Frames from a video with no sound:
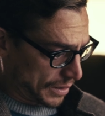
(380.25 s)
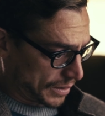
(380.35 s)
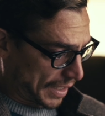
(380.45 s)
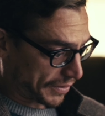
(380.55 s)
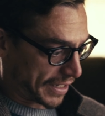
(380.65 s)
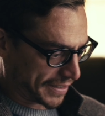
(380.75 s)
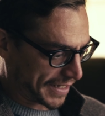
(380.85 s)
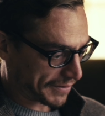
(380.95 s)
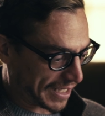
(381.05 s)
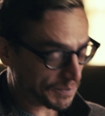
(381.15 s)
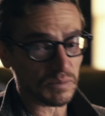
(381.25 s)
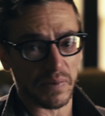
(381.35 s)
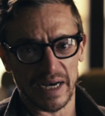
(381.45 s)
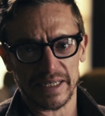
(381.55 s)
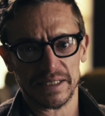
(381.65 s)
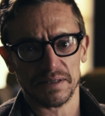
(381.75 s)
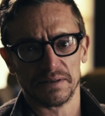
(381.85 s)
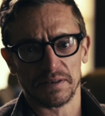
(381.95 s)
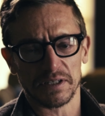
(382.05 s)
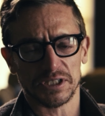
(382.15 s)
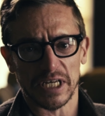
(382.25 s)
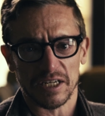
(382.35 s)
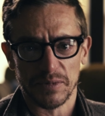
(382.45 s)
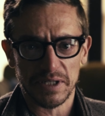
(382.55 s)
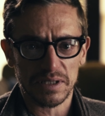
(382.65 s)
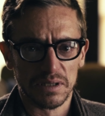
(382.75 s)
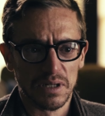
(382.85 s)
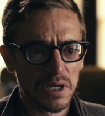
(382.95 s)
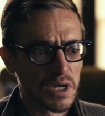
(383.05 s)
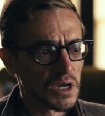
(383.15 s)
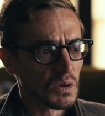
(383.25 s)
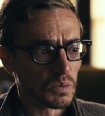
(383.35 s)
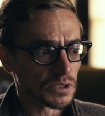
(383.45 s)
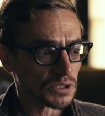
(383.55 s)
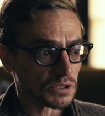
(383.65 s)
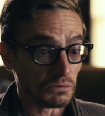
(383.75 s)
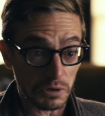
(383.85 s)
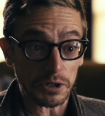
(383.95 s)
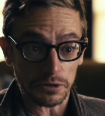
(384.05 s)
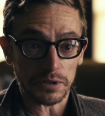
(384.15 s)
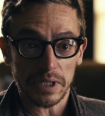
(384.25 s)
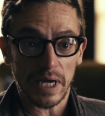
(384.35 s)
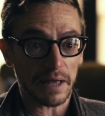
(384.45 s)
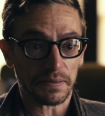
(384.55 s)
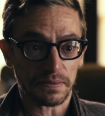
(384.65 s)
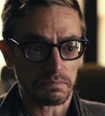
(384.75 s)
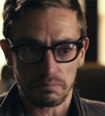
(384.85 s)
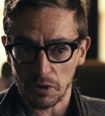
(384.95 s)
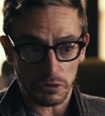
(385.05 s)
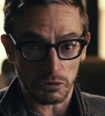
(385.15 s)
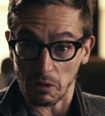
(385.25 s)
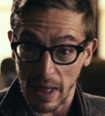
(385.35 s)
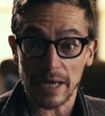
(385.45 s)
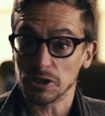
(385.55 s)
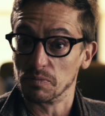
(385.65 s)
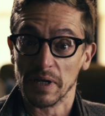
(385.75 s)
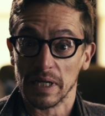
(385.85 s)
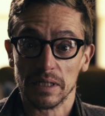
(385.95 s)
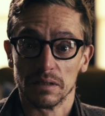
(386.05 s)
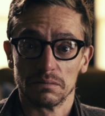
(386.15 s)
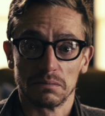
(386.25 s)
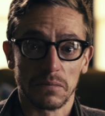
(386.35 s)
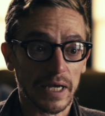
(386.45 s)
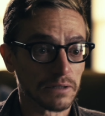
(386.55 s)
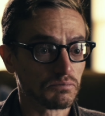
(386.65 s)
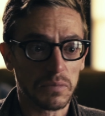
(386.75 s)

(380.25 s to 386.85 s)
Now keep in mind that this settlement was literally at the last minute, like